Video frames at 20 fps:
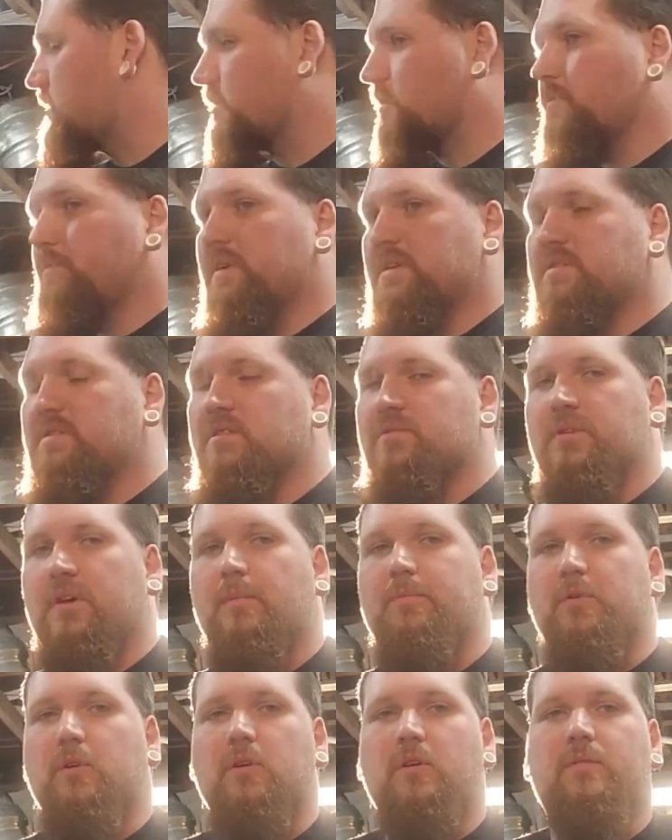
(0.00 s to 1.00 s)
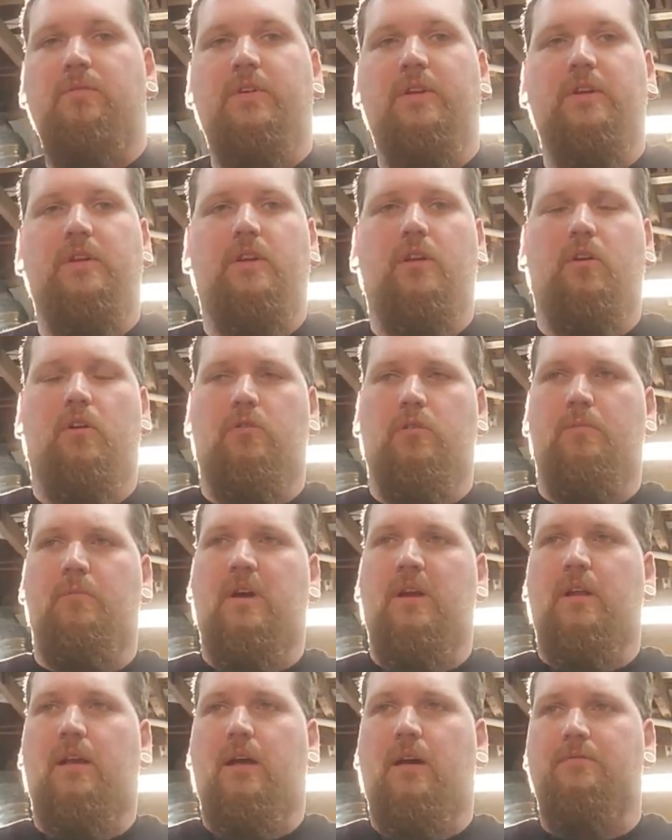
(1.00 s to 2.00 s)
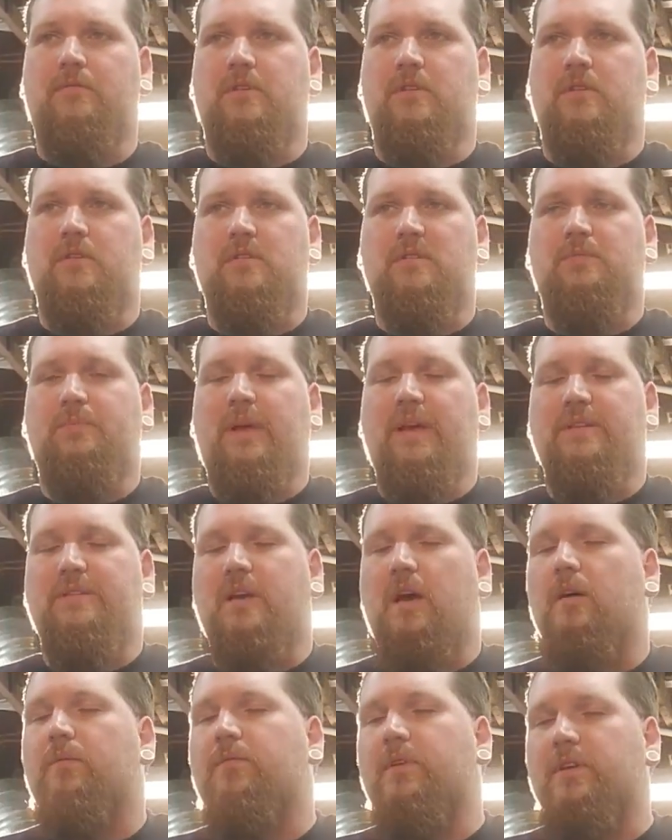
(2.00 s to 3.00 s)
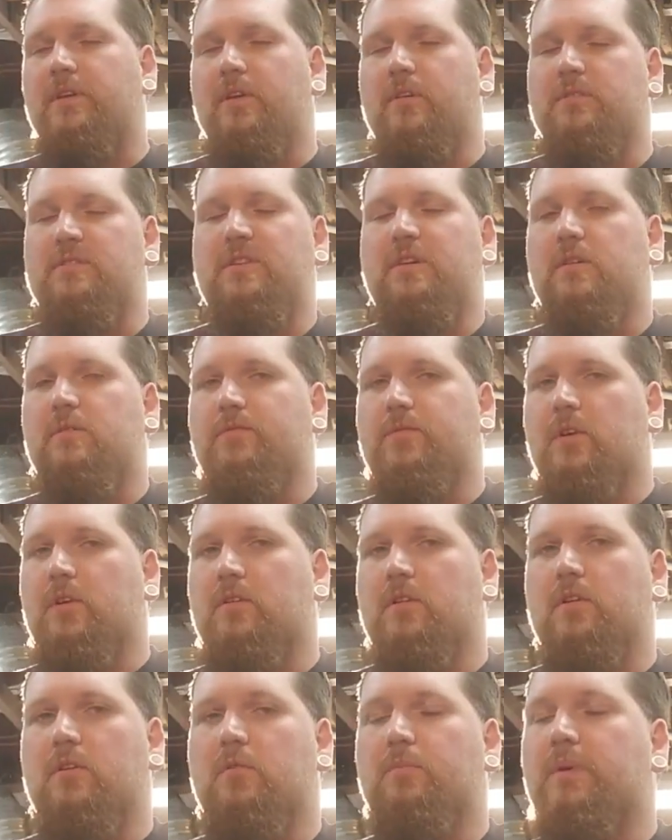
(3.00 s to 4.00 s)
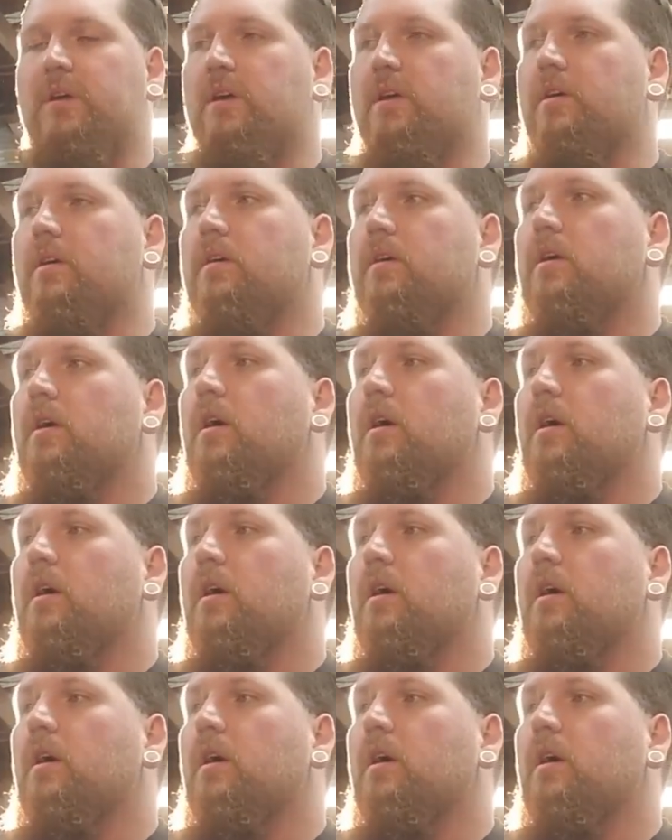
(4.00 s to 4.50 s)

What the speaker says: a little bit since we uploaded a video. We might have to space out videos here for a little bit,